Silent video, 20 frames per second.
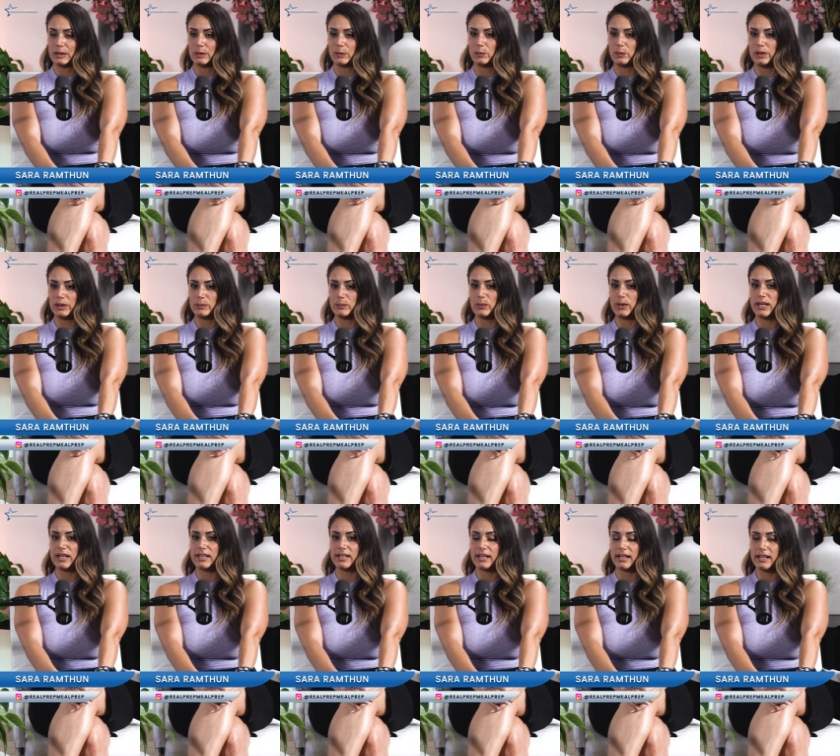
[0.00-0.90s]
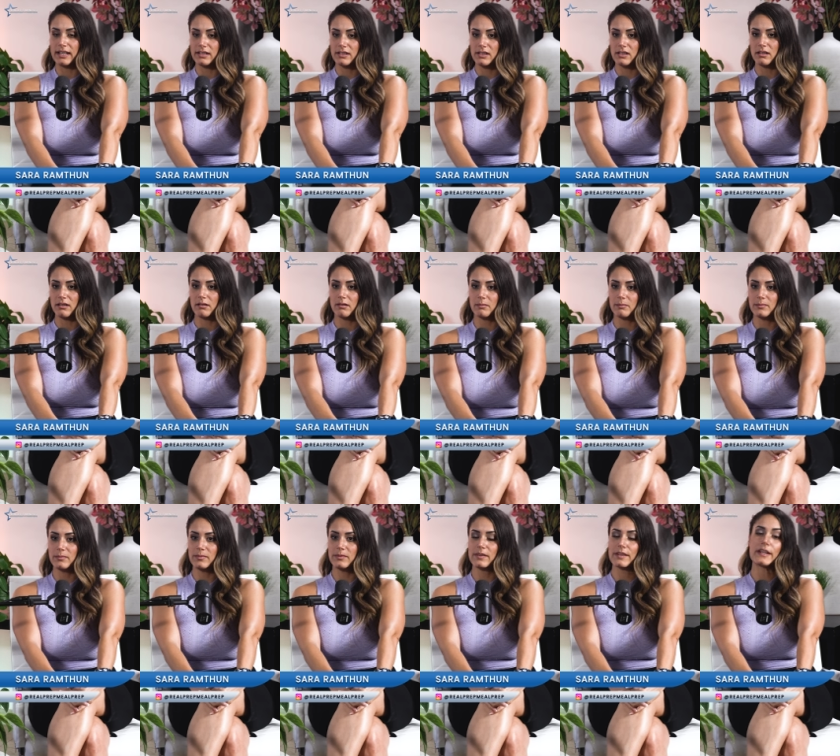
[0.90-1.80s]
One way that I
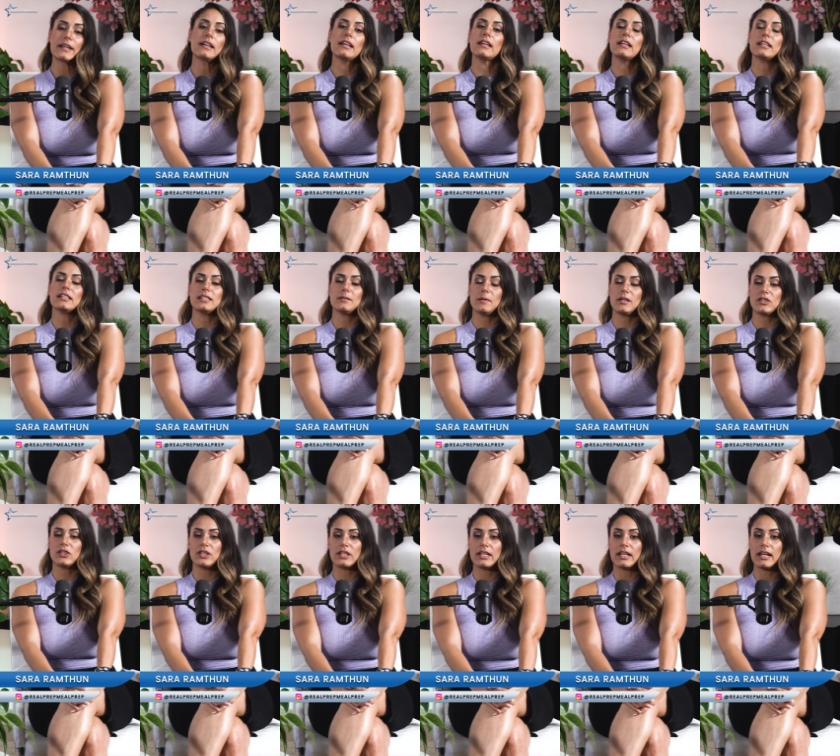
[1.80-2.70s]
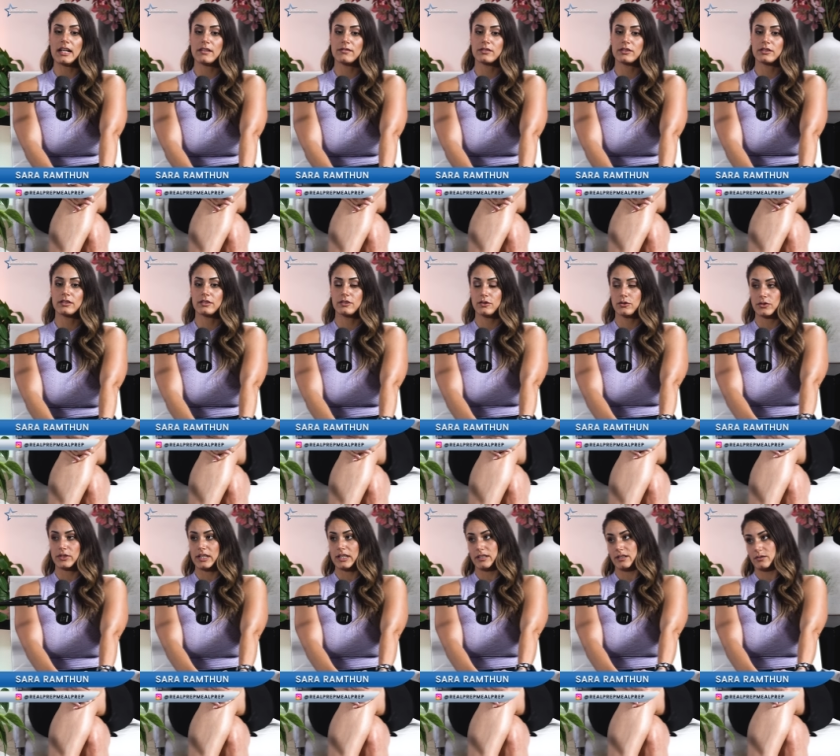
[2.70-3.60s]
calm, especially after the
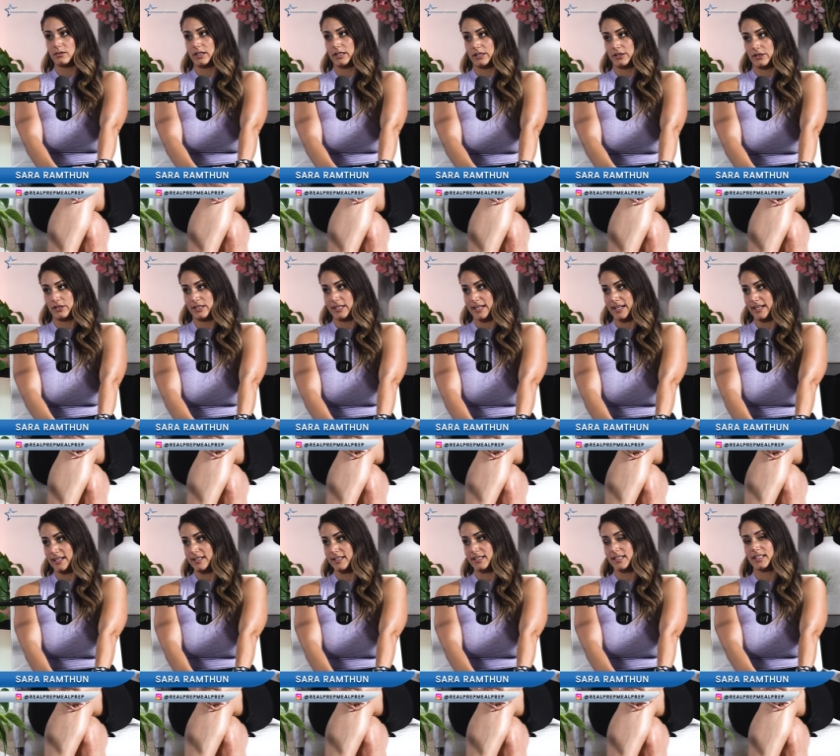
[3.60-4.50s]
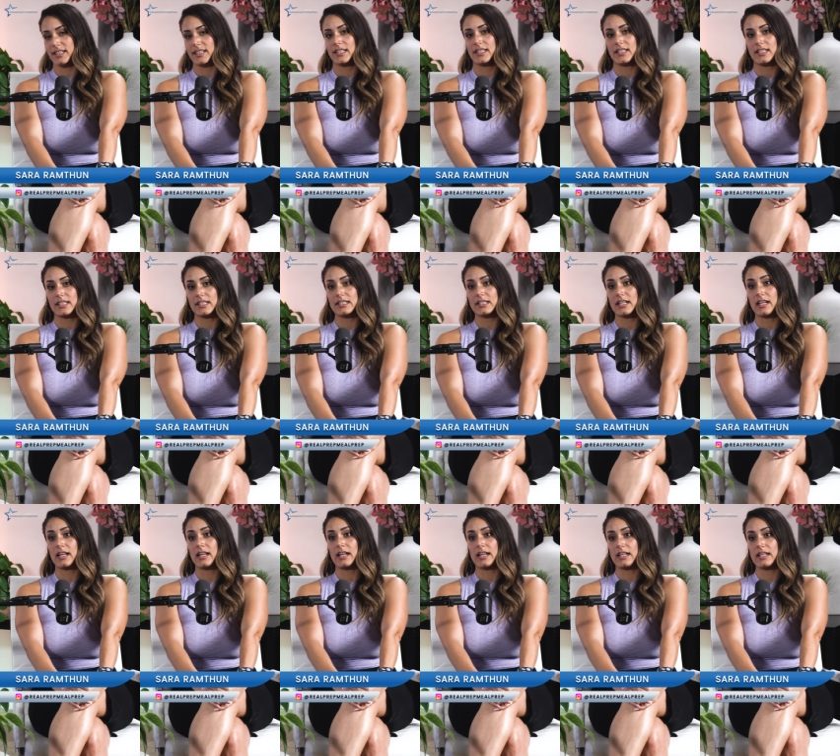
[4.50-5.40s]
tornado kitchen days, is
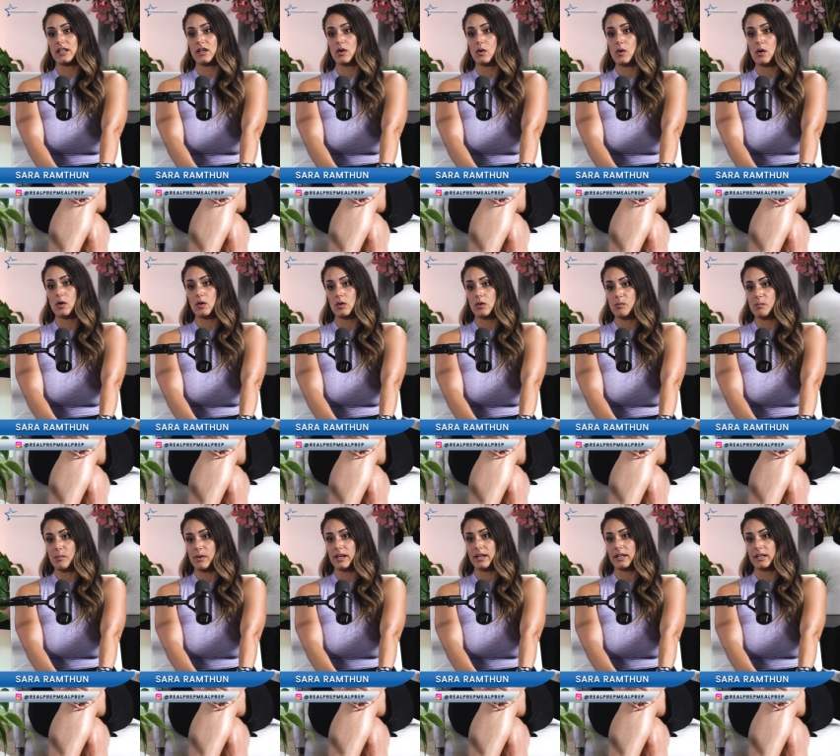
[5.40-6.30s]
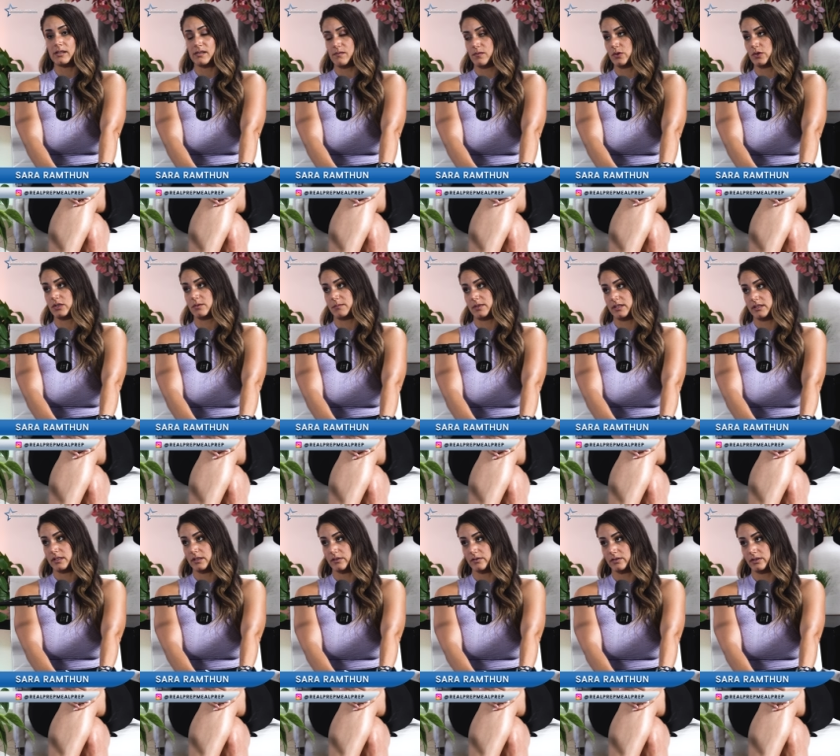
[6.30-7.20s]
I go home and I force
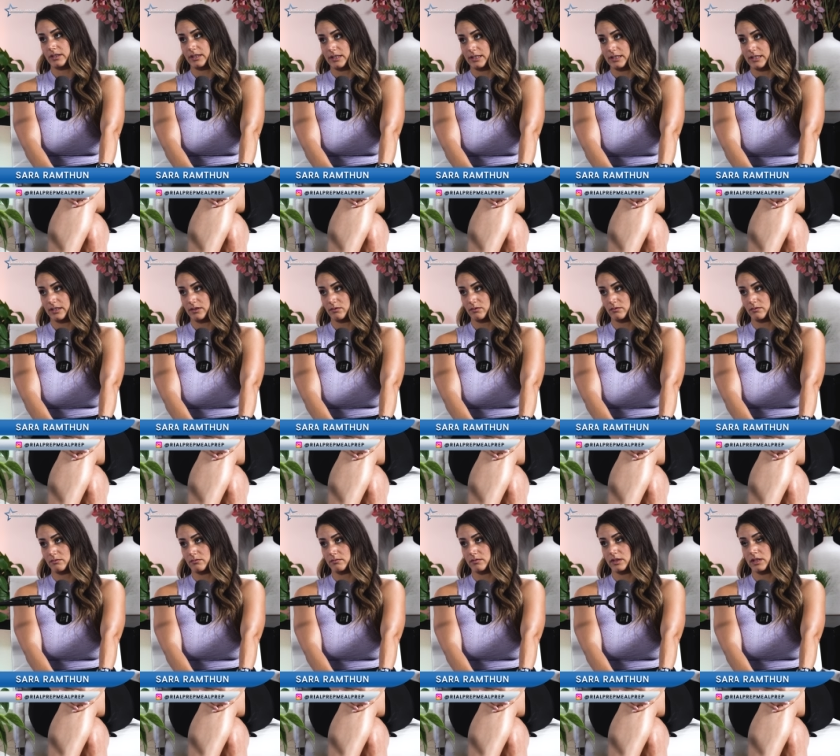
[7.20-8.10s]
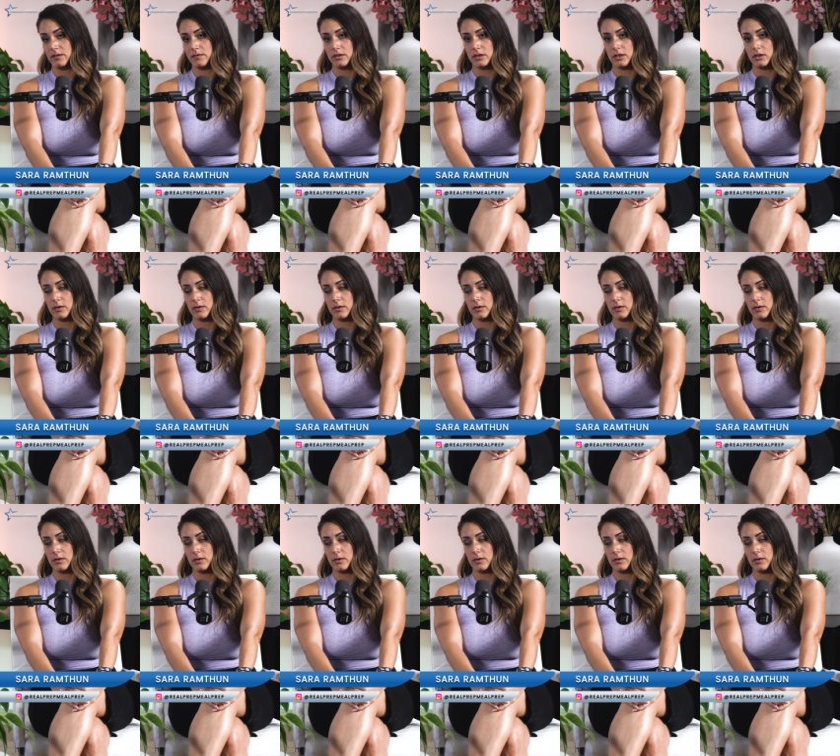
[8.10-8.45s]
myself to lay down, mm. even mm-hmm.